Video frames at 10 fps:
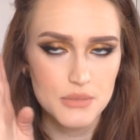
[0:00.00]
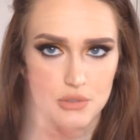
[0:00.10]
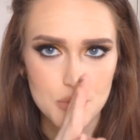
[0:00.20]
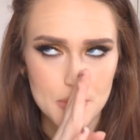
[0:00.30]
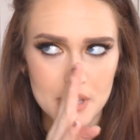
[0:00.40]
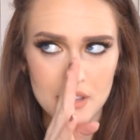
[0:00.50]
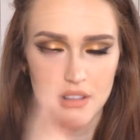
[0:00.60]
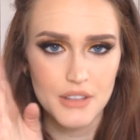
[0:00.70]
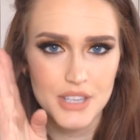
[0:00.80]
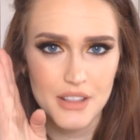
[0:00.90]
which will be the
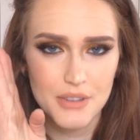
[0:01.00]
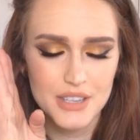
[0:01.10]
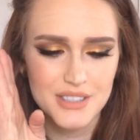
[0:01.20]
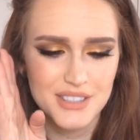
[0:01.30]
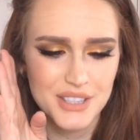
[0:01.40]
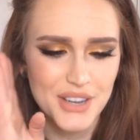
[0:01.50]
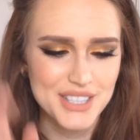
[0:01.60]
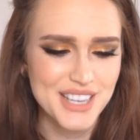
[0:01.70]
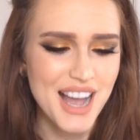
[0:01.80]
left side of my face to you guys.